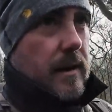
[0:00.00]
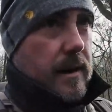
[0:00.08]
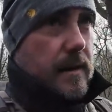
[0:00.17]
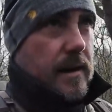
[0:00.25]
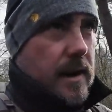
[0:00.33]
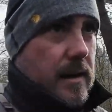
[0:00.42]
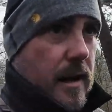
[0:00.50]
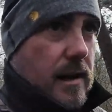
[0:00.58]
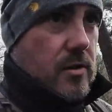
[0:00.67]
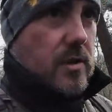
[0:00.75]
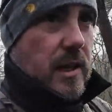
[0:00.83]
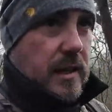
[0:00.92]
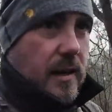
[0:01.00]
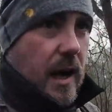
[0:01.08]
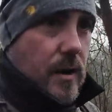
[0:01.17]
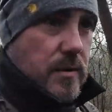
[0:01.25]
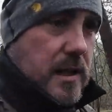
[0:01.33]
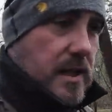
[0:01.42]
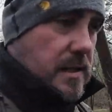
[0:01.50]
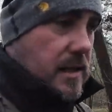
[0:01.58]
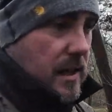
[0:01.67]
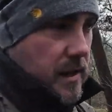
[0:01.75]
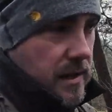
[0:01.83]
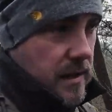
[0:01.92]
And then I just think nowadays,
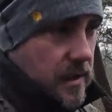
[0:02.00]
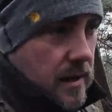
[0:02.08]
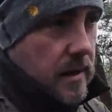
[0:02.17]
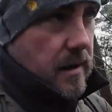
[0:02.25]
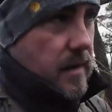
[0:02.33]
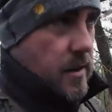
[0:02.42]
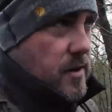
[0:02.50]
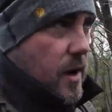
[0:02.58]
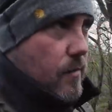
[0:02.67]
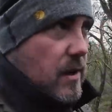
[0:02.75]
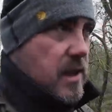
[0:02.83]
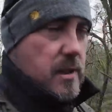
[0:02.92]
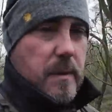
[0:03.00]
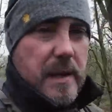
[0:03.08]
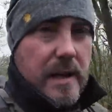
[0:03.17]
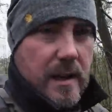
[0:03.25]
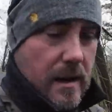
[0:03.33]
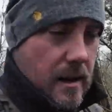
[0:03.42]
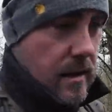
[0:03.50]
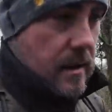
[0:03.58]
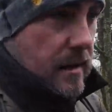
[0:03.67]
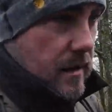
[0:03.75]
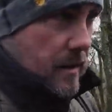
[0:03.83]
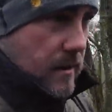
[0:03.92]
generally speaking,
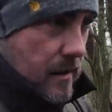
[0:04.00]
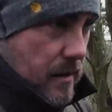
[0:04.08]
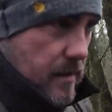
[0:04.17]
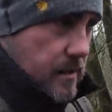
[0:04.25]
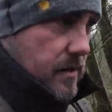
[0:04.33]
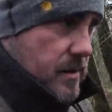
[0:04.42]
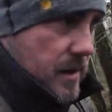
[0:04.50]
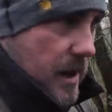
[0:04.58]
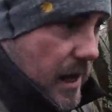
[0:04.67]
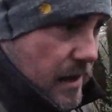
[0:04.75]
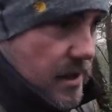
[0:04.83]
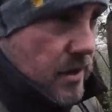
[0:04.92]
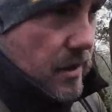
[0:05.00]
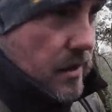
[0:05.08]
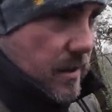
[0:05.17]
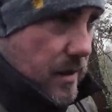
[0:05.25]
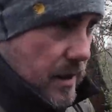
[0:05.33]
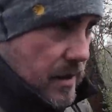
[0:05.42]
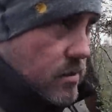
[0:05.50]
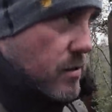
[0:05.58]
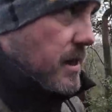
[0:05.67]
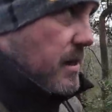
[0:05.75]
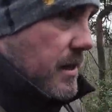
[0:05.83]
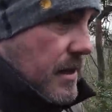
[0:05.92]
there's less
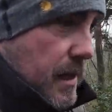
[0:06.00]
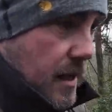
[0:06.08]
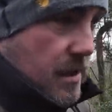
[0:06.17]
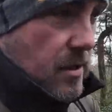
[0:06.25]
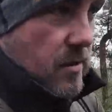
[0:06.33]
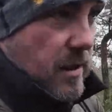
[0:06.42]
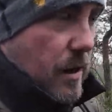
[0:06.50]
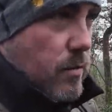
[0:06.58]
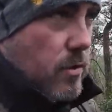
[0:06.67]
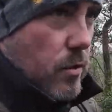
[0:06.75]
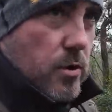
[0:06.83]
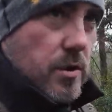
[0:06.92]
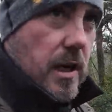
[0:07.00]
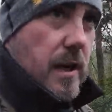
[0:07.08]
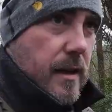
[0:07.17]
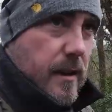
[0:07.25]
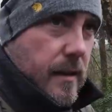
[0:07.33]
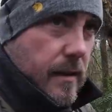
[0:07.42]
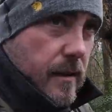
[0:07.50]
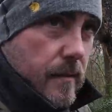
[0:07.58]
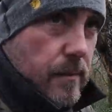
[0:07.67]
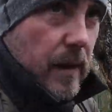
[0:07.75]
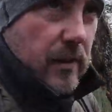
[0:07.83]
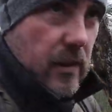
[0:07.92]
interest in nature and the outdoors.
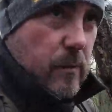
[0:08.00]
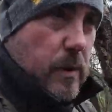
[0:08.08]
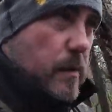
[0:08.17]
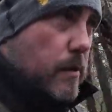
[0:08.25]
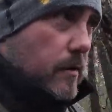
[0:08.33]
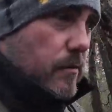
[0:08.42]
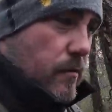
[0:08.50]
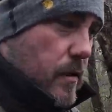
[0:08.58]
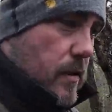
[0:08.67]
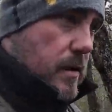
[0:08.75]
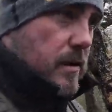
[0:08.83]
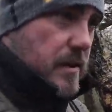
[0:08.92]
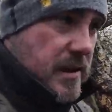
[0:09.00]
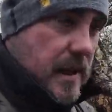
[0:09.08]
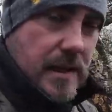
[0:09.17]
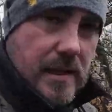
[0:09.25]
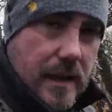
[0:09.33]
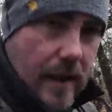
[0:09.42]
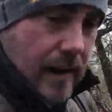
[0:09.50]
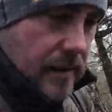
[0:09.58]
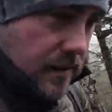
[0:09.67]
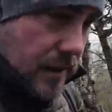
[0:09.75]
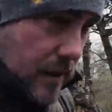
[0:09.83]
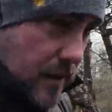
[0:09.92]
I think people have
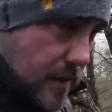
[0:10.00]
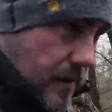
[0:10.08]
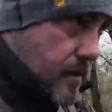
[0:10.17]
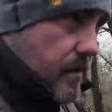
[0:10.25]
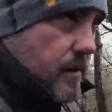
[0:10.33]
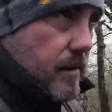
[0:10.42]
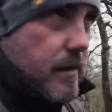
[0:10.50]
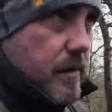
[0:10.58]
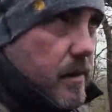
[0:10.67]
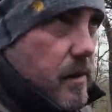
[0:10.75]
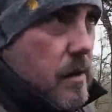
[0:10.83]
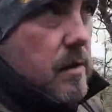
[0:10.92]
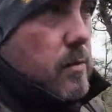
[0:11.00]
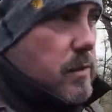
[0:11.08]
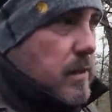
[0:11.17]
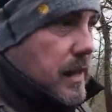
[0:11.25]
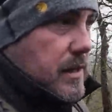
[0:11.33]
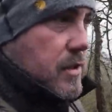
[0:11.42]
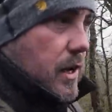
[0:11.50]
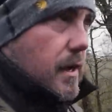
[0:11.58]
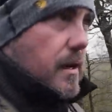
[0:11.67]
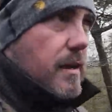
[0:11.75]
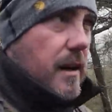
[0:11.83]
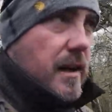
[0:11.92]
disconnected with nature,
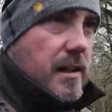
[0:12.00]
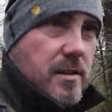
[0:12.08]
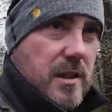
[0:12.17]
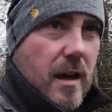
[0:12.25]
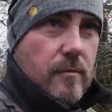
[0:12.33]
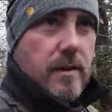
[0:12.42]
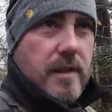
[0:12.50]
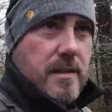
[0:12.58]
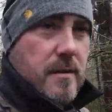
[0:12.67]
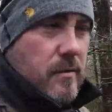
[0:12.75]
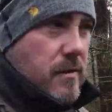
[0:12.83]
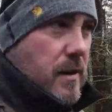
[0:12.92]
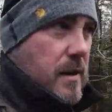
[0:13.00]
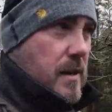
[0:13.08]
and it's the advent of,